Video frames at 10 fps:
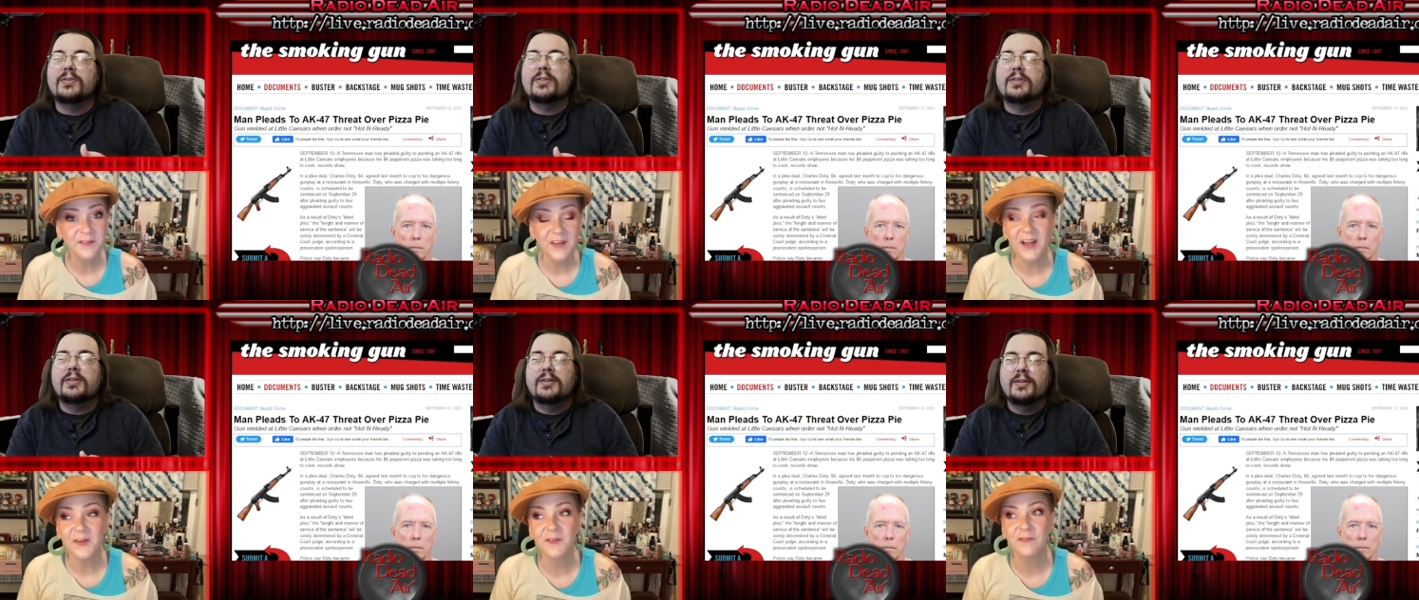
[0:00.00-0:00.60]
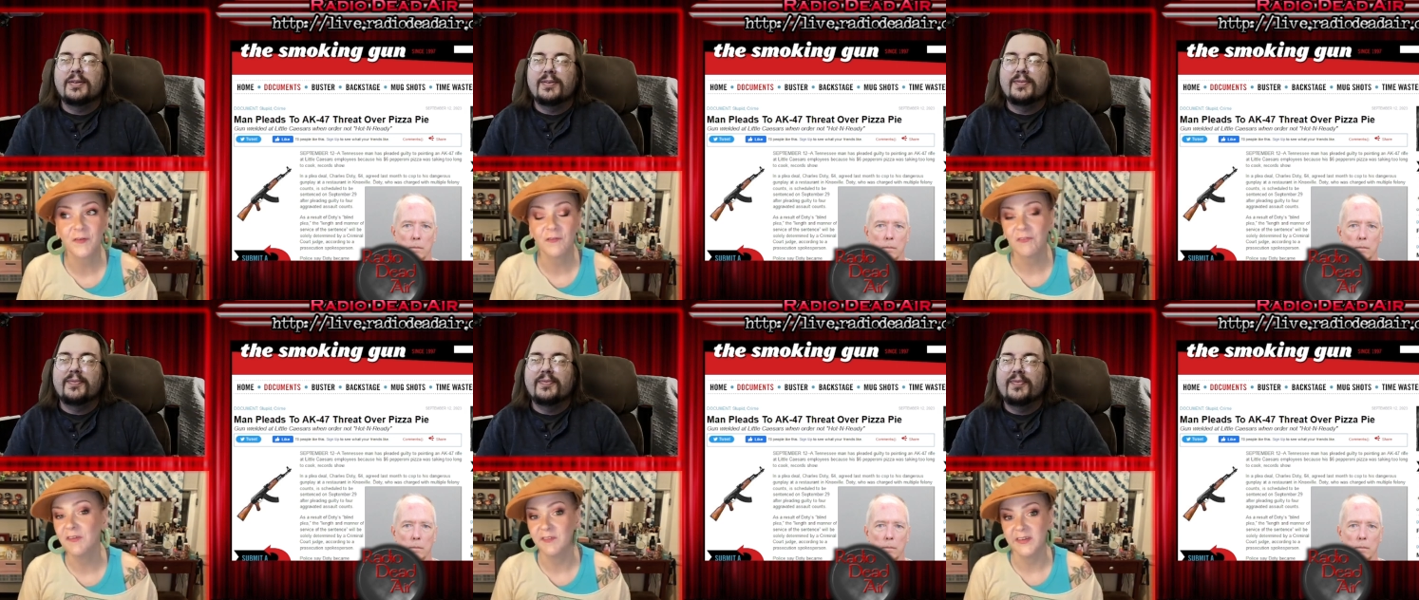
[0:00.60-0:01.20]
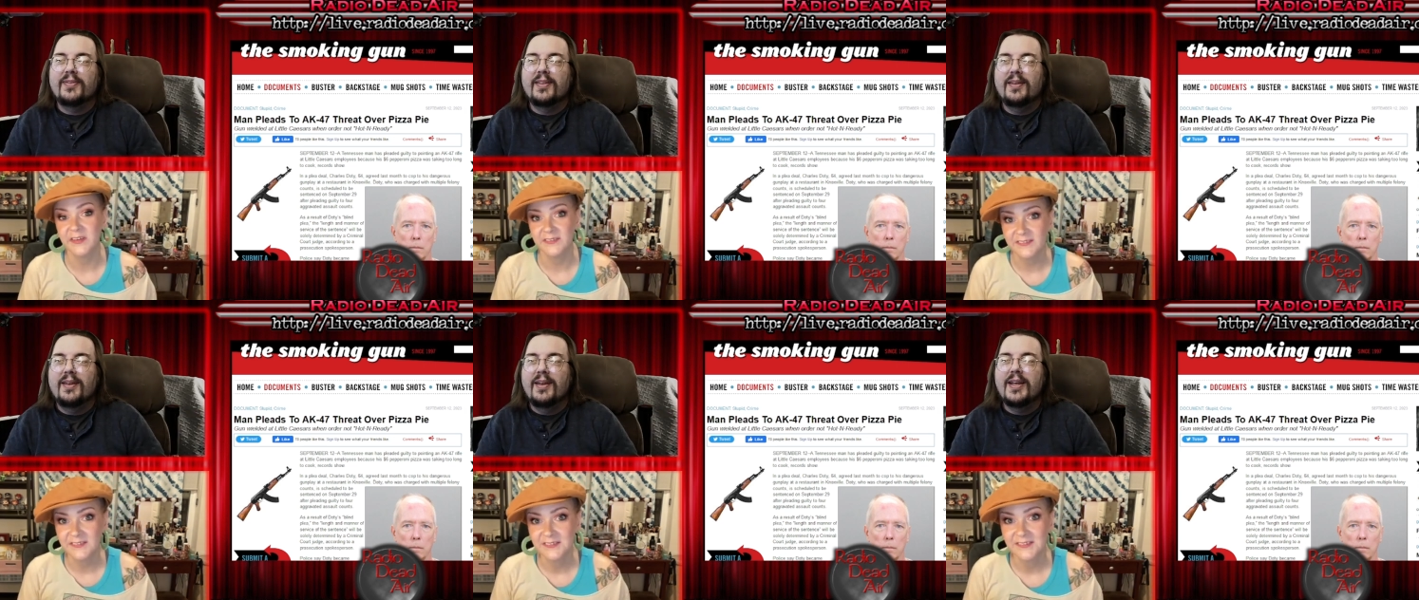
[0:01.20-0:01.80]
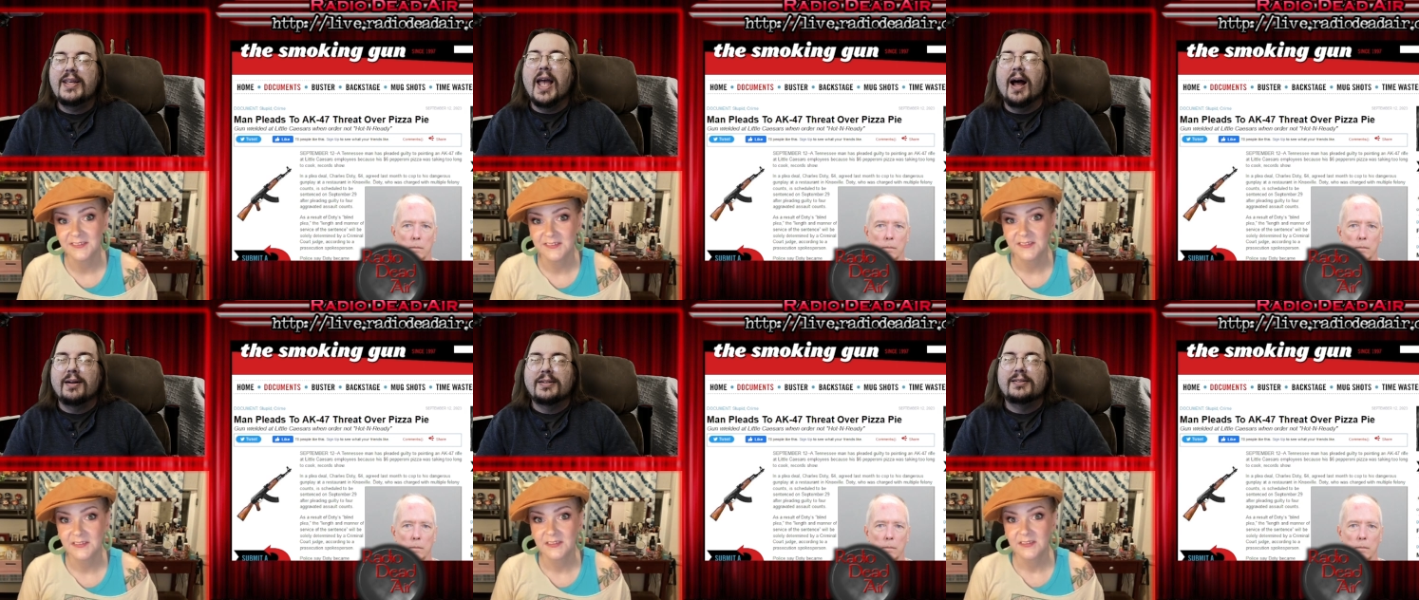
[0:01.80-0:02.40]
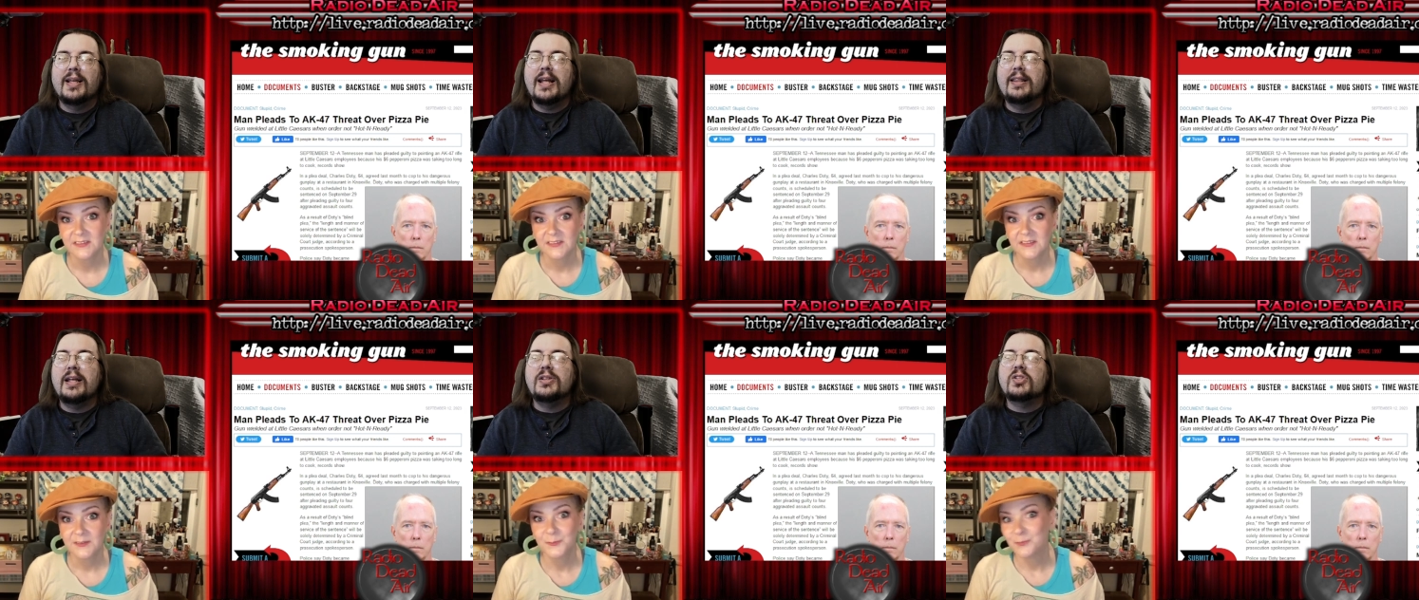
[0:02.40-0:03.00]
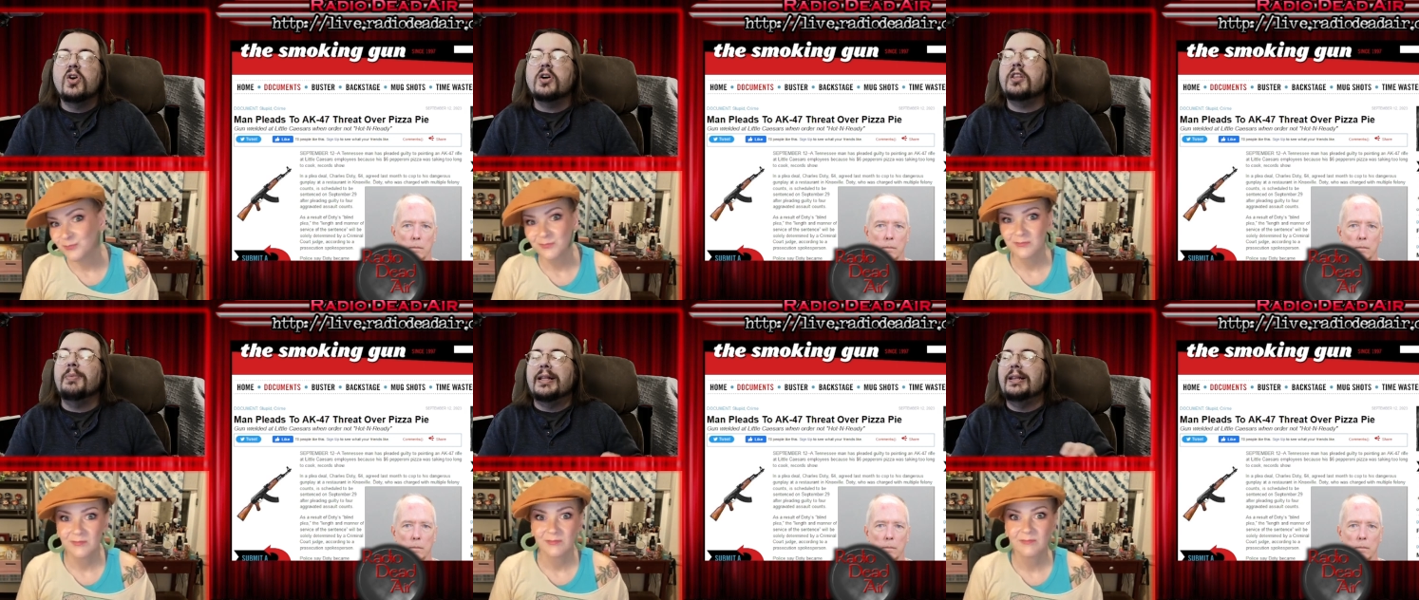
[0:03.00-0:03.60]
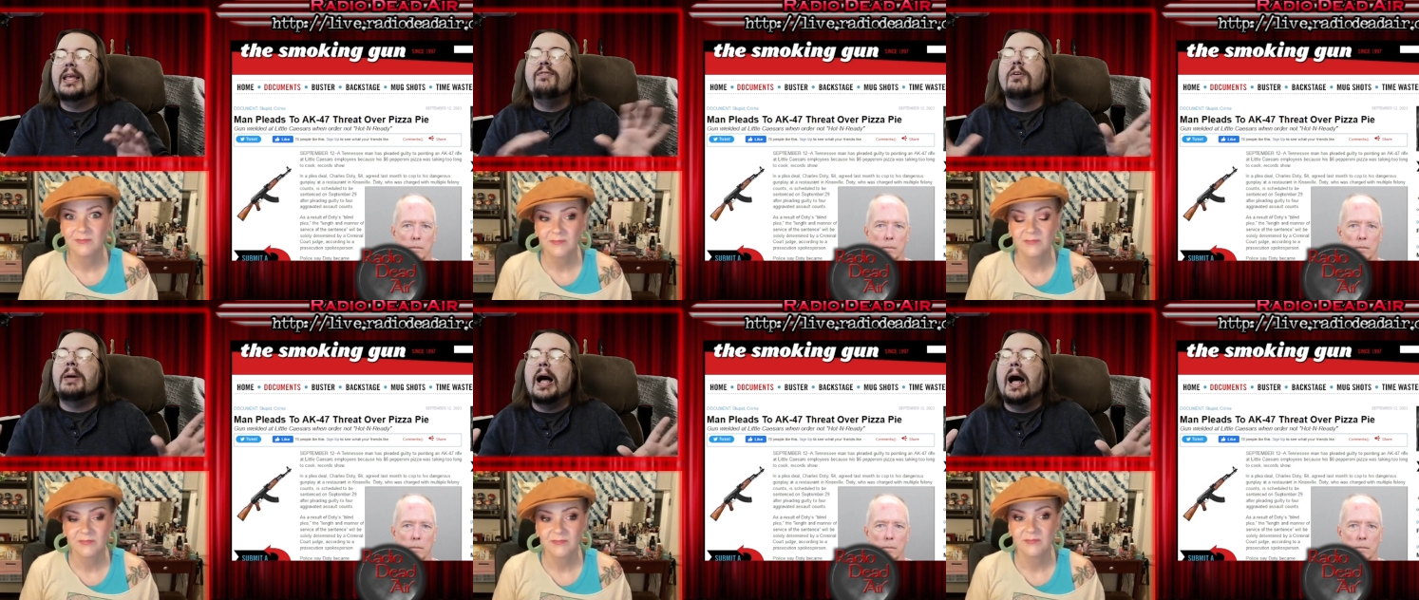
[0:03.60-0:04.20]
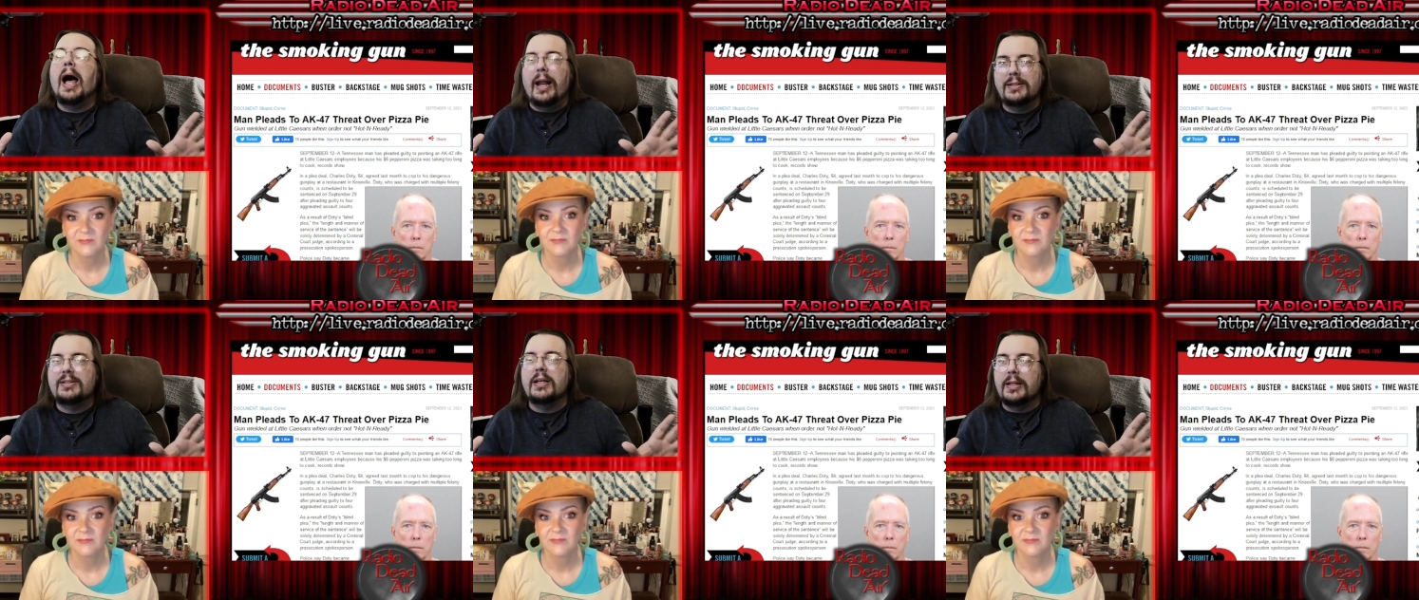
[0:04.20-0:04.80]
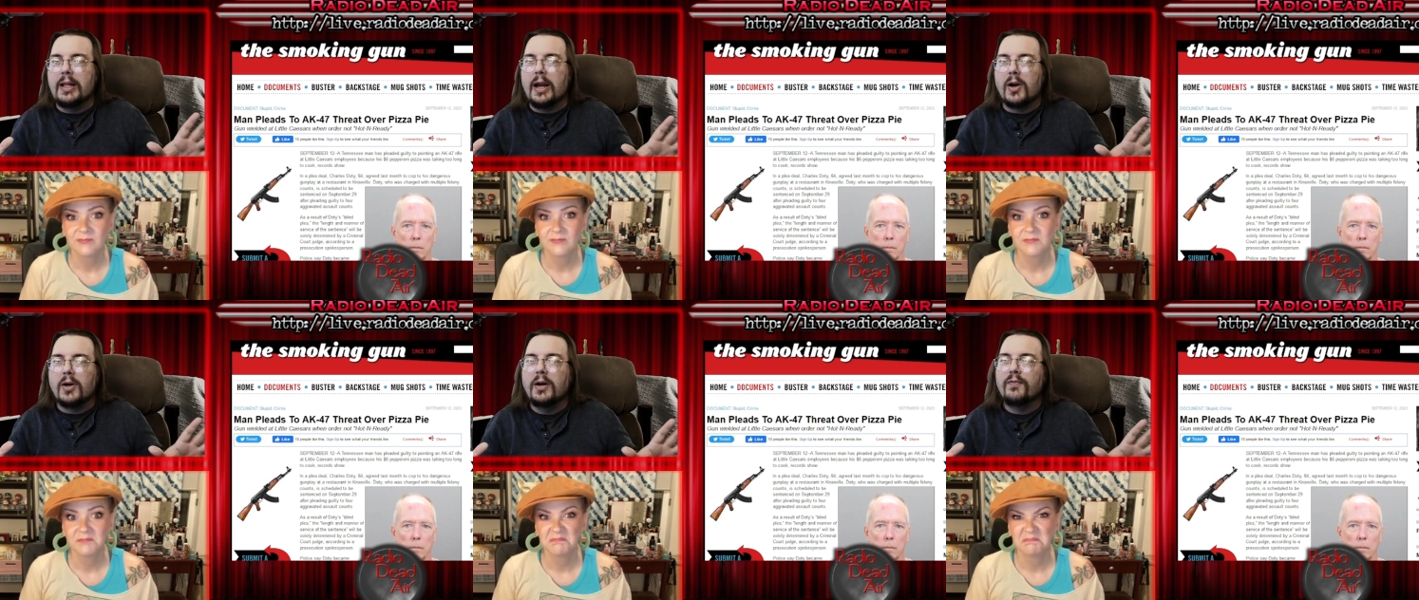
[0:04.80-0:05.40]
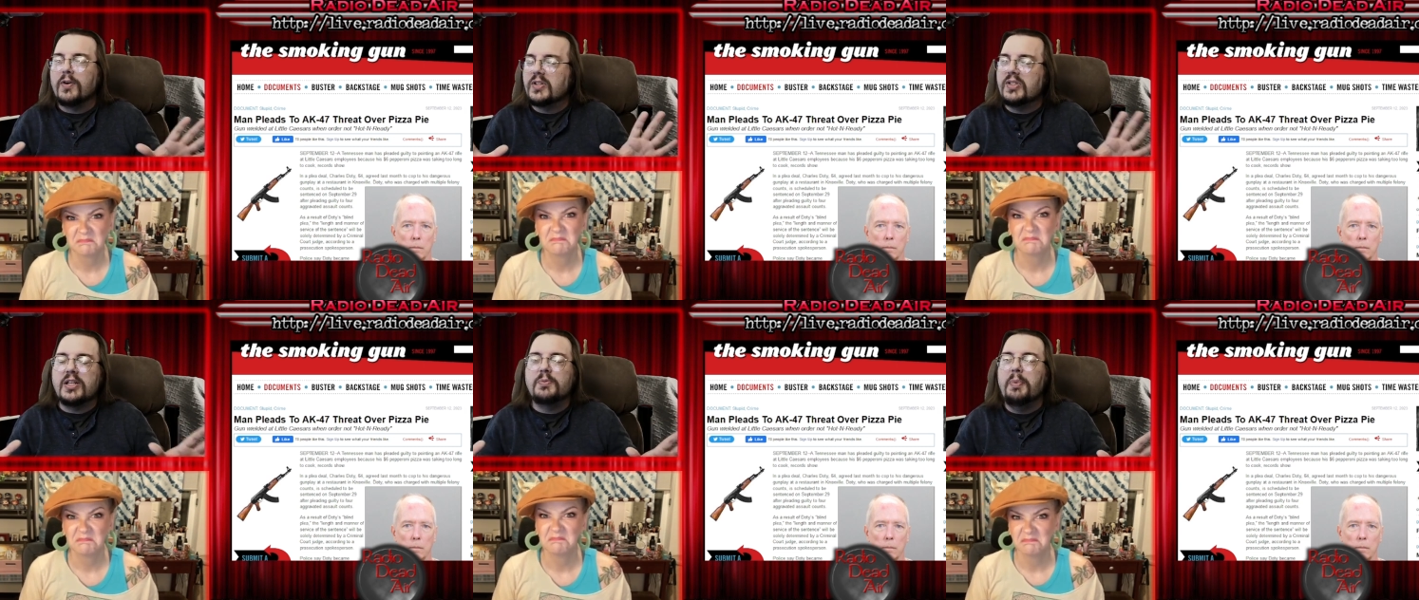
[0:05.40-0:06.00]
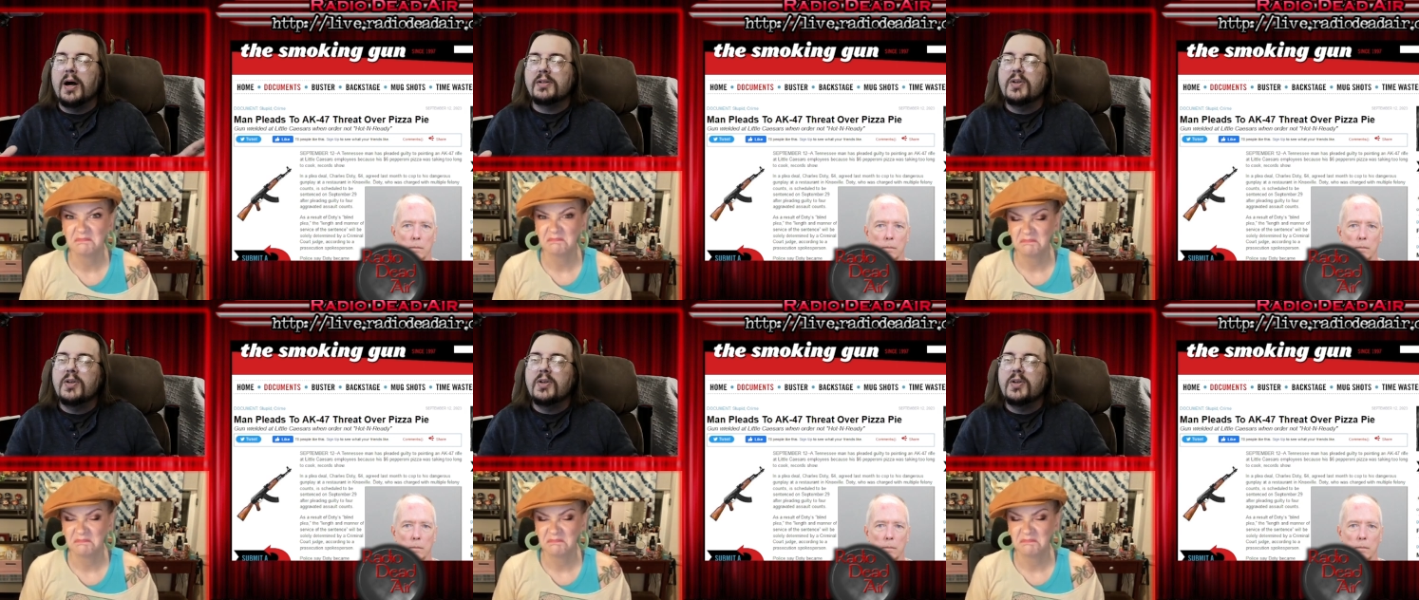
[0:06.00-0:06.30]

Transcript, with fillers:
Speaker 1: Six
Speaker 2: dollars for a reason.
Speaker 1: Yeah. They they just cook them and leave them hot sitting there for six bucks.